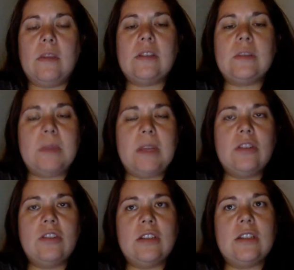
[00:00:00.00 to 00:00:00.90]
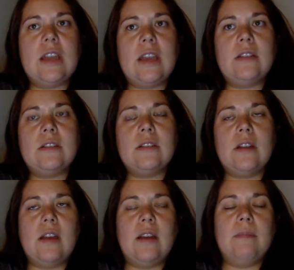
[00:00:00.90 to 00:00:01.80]
speech to text.
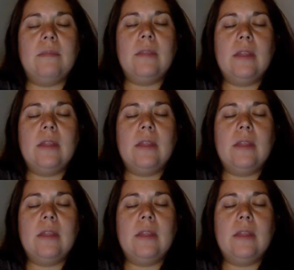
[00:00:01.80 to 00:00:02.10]
I